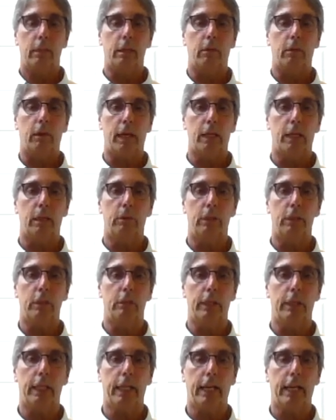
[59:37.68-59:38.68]
I want it when
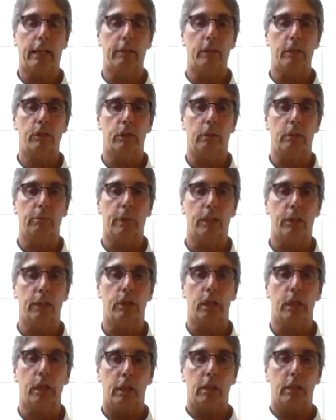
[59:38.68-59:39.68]
you're inhaling so
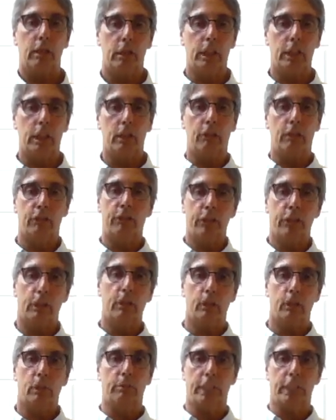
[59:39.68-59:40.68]
much, you're going to
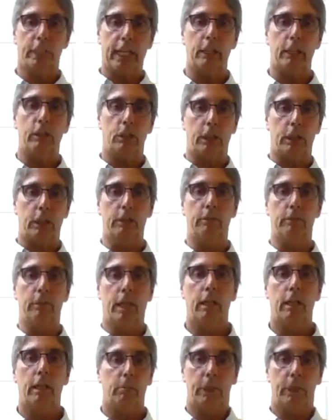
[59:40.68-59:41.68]
feel some
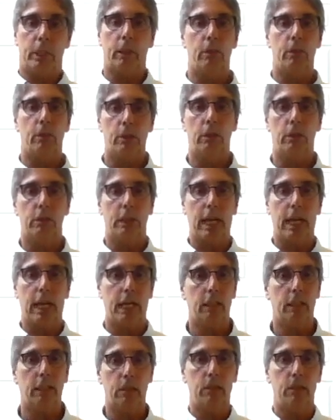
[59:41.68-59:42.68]
tension because you're
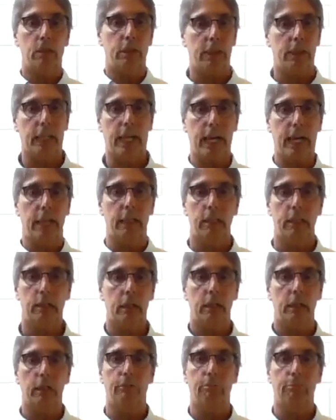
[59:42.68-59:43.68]
not used to that.
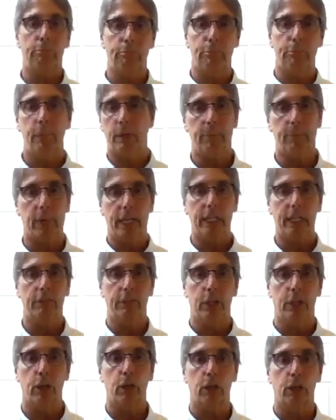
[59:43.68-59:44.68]
It might
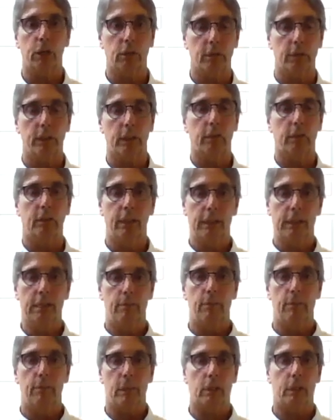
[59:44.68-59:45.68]
even hurt a little.
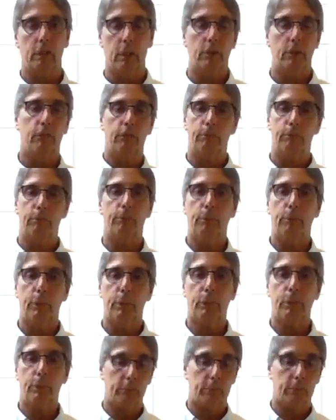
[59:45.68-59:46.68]
So don't
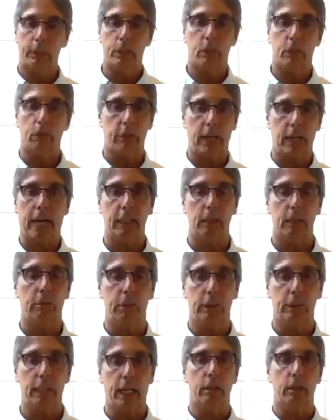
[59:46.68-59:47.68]
be distracted
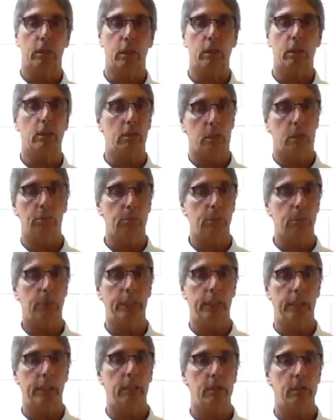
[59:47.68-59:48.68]
with that. Just don't
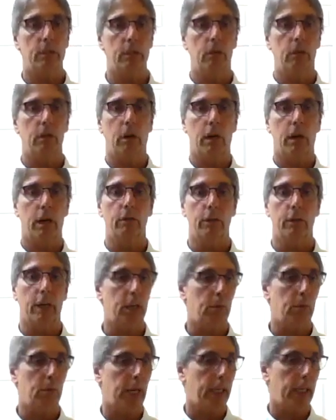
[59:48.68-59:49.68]
breathe in so hard
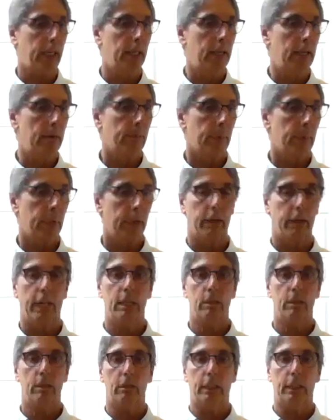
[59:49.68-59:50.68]
right away. All
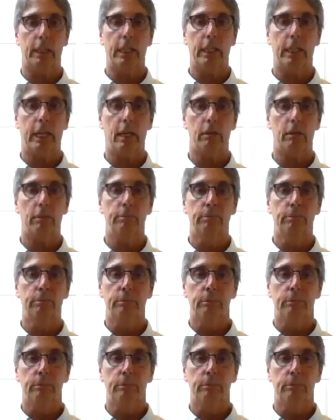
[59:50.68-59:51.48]
right? So inhale.